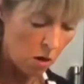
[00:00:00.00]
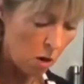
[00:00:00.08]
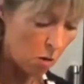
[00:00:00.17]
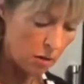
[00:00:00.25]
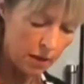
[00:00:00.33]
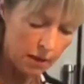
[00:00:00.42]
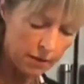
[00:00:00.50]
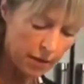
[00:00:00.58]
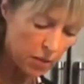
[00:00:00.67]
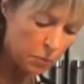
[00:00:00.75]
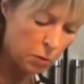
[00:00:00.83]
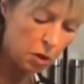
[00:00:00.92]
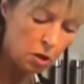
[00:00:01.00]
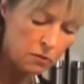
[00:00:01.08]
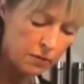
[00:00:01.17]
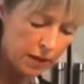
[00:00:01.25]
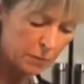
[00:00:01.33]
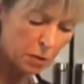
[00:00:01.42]
Oh yeah, that's
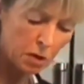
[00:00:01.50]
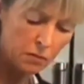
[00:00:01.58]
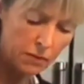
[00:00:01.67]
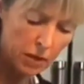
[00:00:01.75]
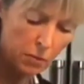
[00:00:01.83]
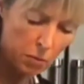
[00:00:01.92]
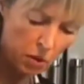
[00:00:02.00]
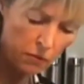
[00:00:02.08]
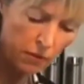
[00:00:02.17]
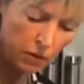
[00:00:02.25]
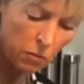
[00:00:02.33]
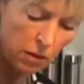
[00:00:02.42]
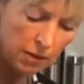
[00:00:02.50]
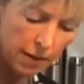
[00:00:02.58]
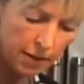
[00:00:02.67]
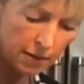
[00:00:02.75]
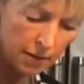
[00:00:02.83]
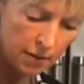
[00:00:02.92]
perfect, perfect, perfect. What a
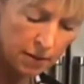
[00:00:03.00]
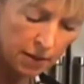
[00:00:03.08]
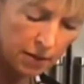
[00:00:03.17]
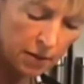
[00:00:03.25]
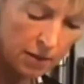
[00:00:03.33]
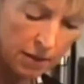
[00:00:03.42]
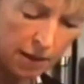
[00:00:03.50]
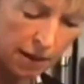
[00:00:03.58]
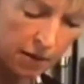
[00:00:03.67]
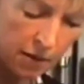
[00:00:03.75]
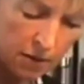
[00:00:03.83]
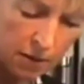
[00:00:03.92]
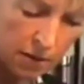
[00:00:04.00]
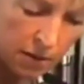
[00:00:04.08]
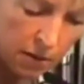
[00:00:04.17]
nice consistency that is.